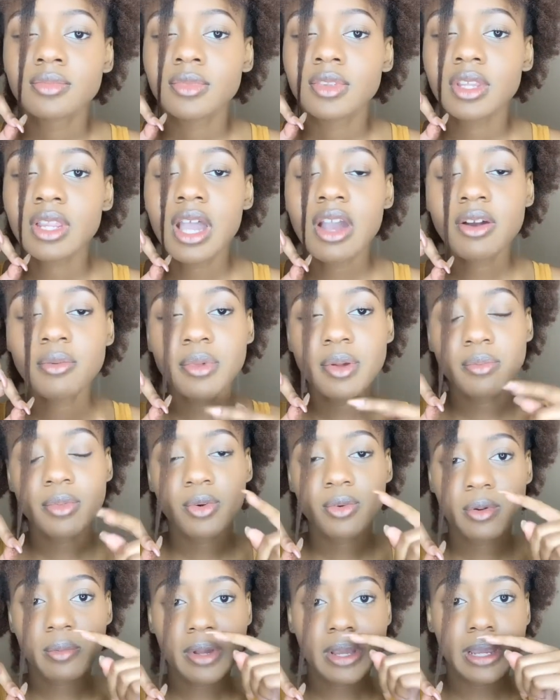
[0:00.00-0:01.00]
I remember
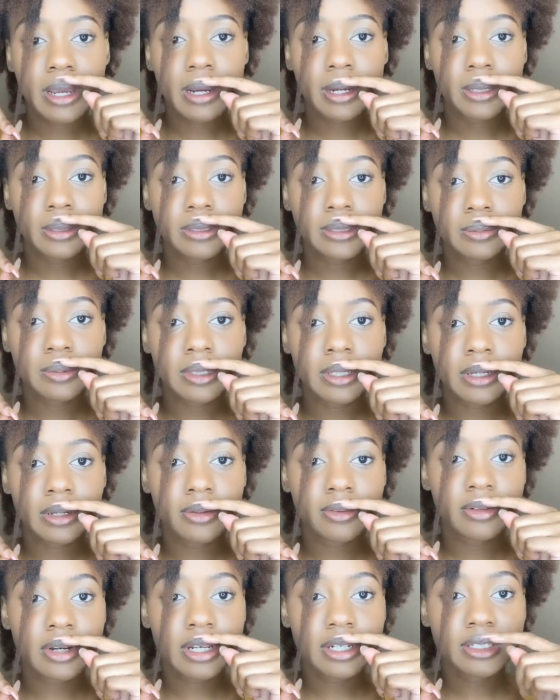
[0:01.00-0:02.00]
when my hair used to be like
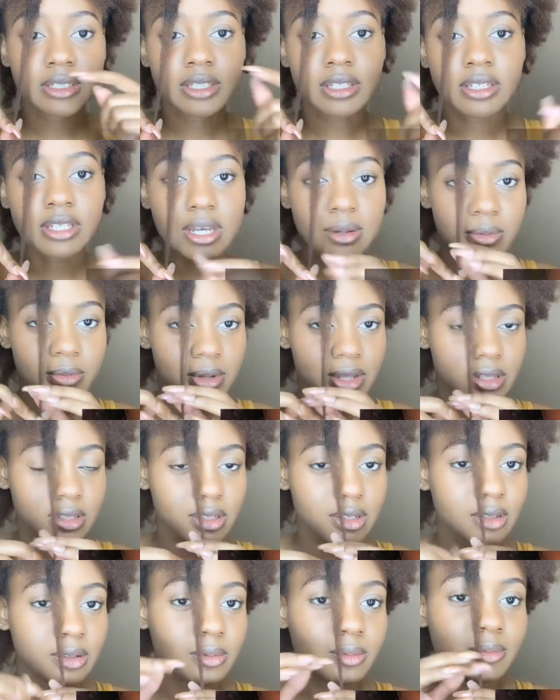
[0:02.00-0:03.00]
right to the top of my
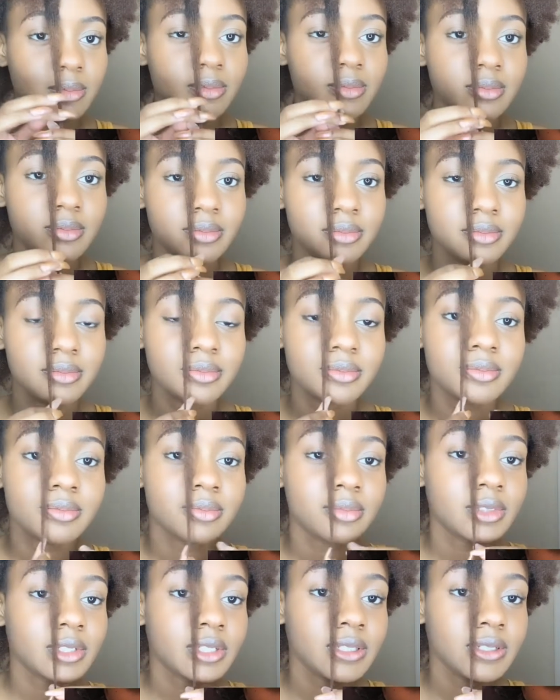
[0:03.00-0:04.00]
lip.
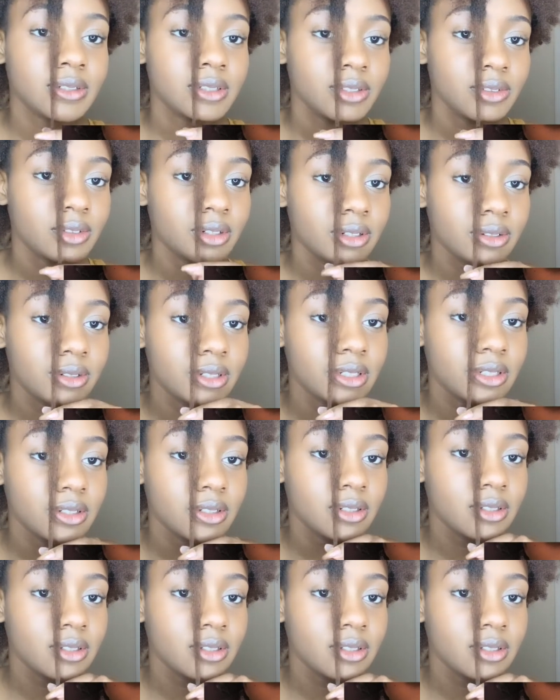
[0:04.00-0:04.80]
So it's growing.